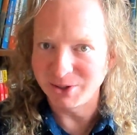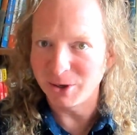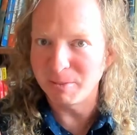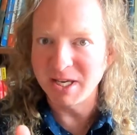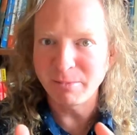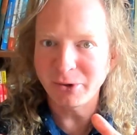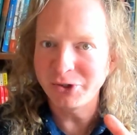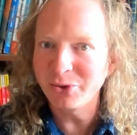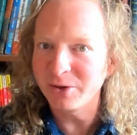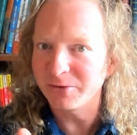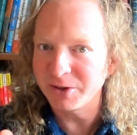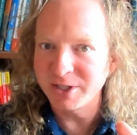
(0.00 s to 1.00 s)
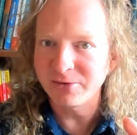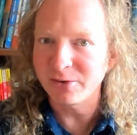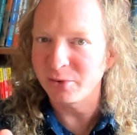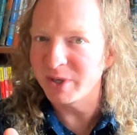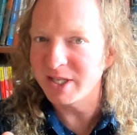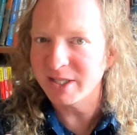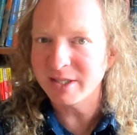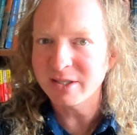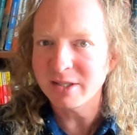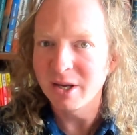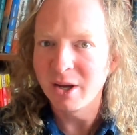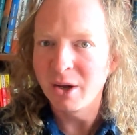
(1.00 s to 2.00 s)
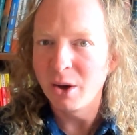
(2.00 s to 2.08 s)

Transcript: You know, people do it for different reasons.